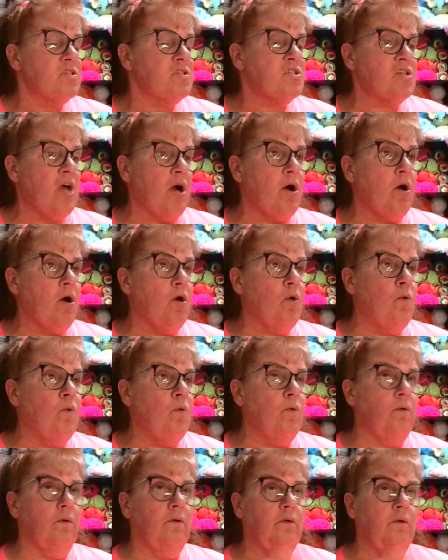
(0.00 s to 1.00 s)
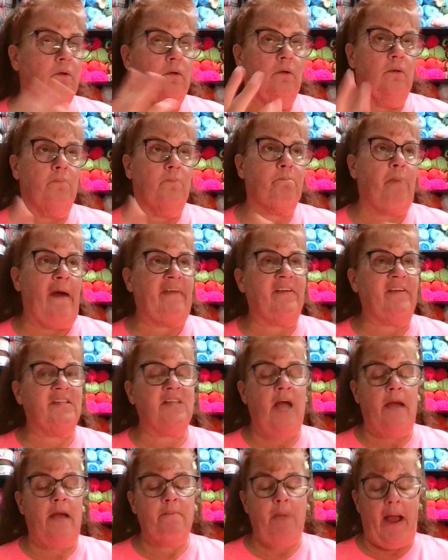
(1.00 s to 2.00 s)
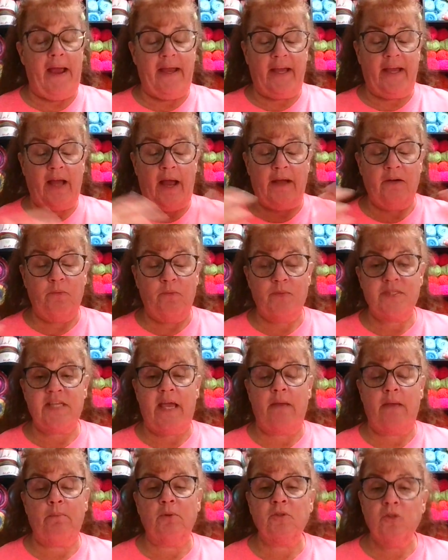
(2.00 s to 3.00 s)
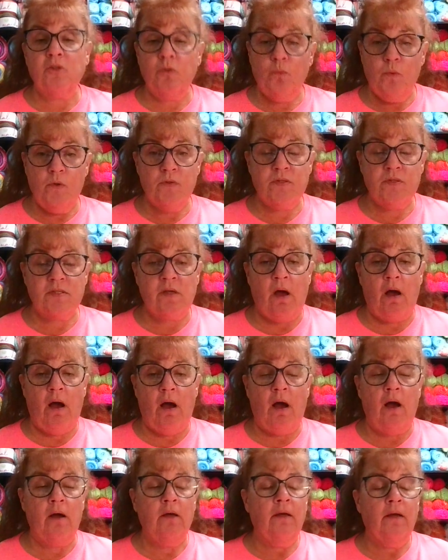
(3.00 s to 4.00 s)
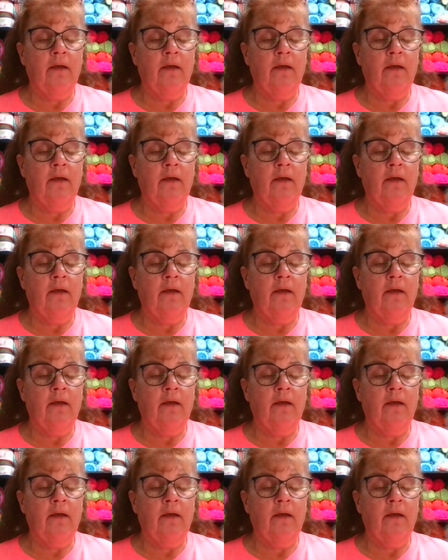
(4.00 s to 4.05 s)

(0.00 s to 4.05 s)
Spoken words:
So by the time I kind of was able to woo-saw,